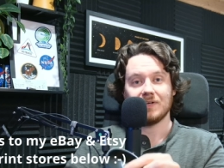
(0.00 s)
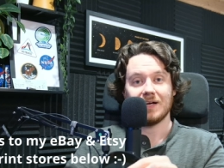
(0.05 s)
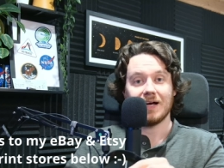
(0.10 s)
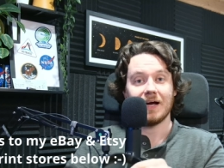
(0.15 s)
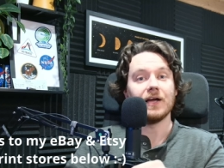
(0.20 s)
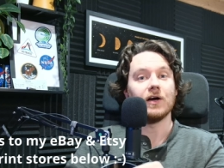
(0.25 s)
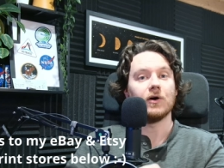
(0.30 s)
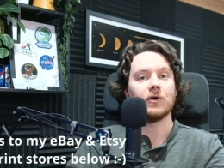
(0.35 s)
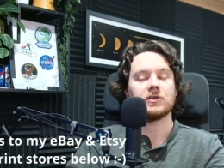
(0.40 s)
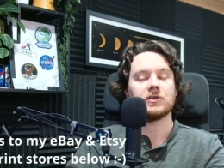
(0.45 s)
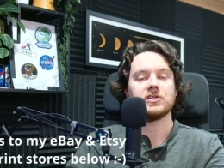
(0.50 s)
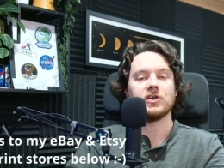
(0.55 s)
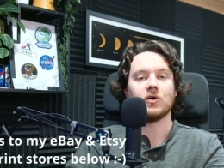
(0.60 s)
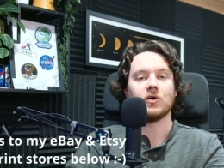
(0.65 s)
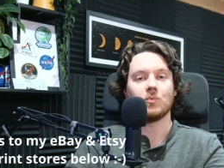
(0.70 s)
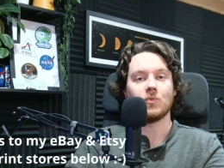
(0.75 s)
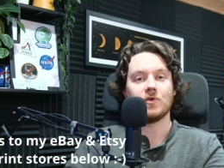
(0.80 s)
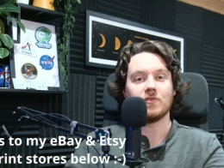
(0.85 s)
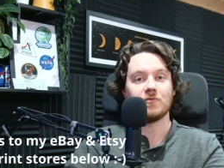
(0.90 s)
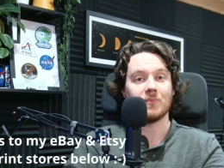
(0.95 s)
I hooked it up
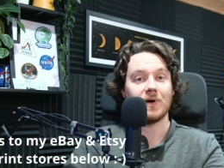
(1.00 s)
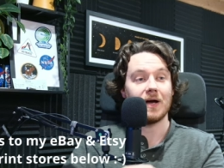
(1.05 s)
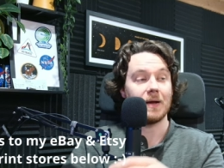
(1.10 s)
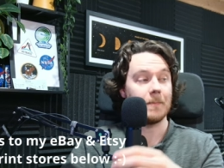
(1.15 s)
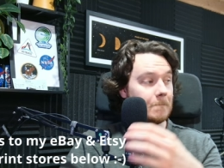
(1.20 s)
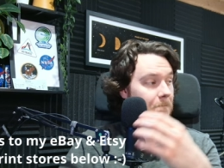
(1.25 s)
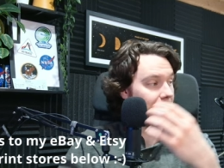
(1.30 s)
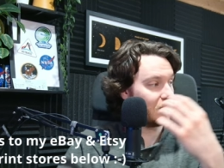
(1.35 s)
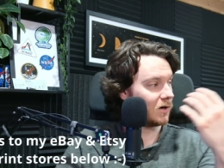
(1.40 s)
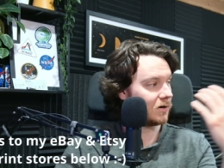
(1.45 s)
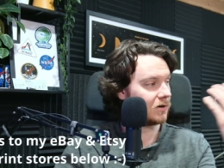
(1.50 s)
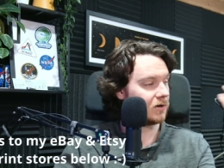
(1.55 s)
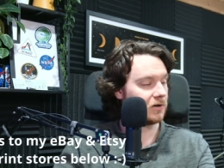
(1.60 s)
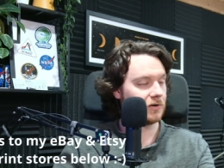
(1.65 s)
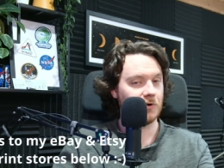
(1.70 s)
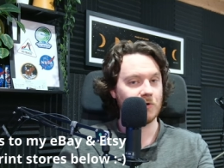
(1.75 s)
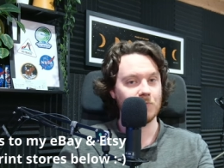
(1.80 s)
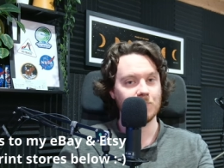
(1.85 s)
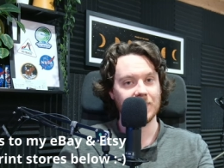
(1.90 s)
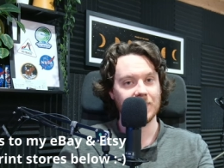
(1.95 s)
with my
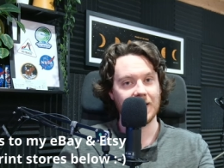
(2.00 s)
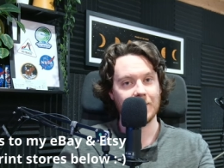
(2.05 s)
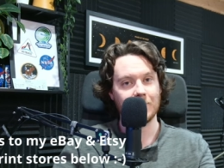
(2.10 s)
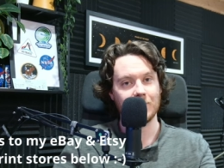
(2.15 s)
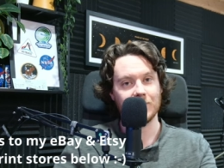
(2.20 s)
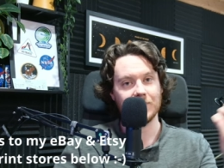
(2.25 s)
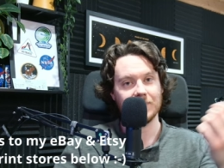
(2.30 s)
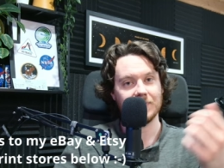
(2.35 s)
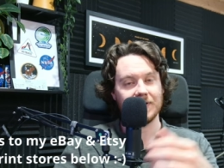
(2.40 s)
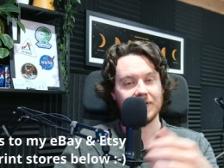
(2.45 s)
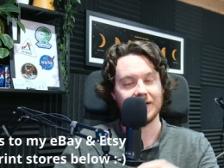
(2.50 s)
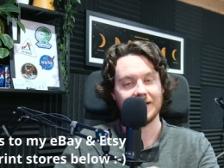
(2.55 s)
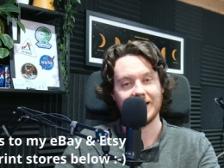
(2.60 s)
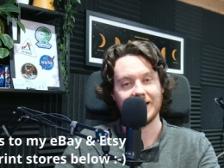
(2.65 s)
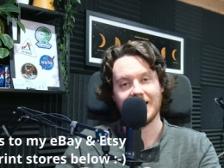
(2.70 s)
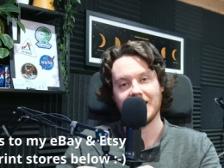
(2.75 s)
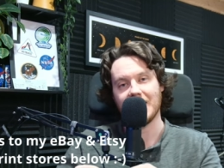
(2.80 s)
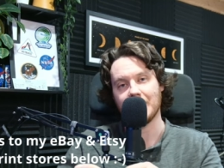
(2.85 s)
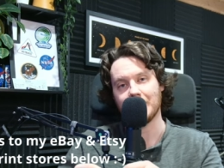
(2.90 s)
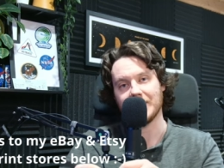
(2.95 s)
monochrome camera, an
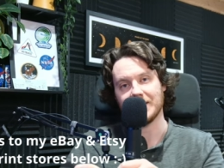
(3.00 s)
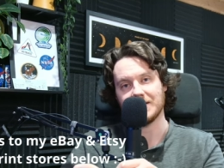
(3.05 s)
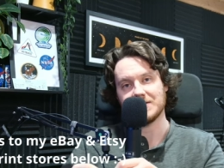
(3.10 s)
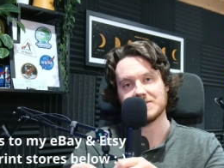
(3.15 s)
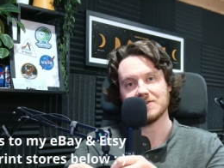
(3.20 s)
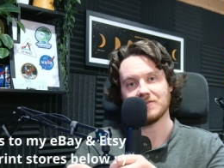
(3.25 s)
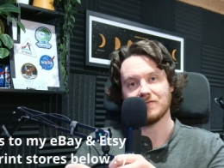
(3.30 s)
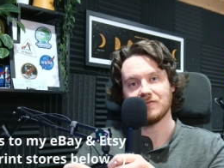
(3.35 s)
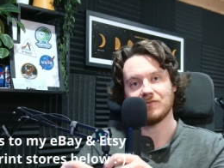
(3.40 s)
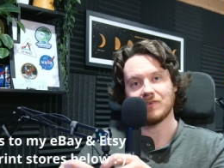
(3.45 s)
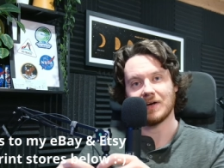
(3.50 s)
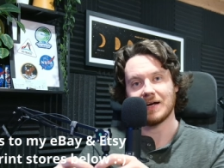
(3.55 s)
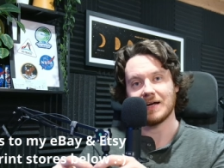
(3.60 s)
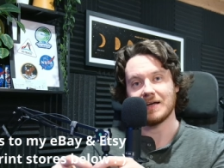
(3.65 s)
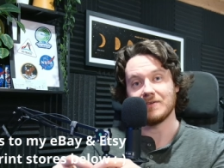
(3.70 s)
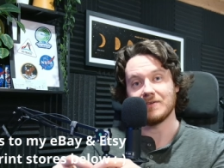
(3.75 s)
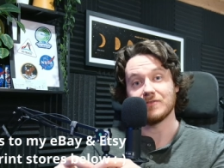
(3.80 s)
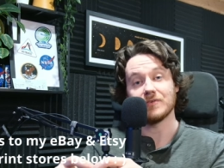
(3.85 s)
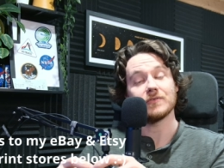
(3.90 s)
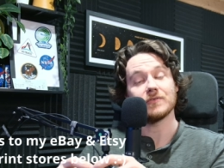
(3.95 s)

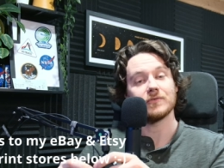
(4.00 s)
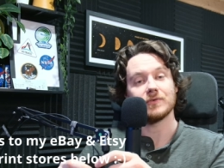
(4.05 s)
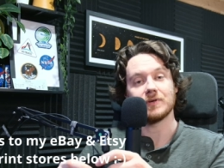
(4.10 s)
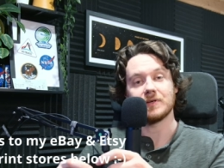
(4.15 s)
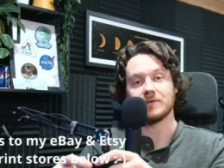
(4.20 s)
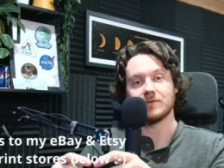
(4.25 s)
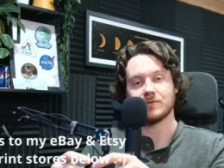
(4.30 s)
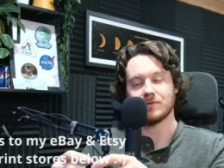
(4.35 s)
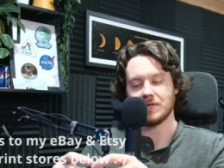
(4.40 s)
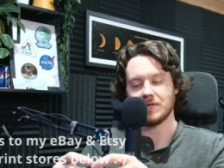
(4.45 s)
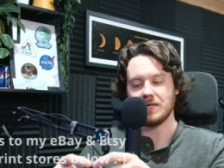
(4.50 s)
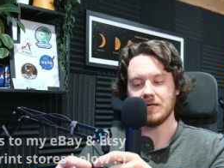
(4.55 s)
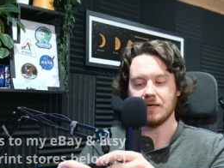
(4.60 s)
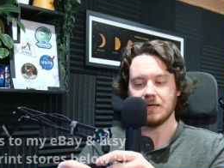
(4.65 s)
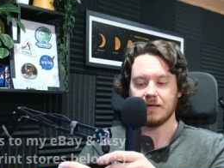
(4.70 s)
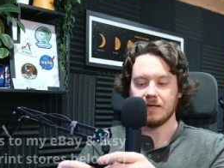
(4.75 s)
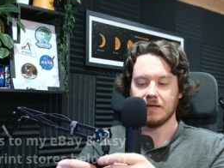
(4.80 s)
IMX533,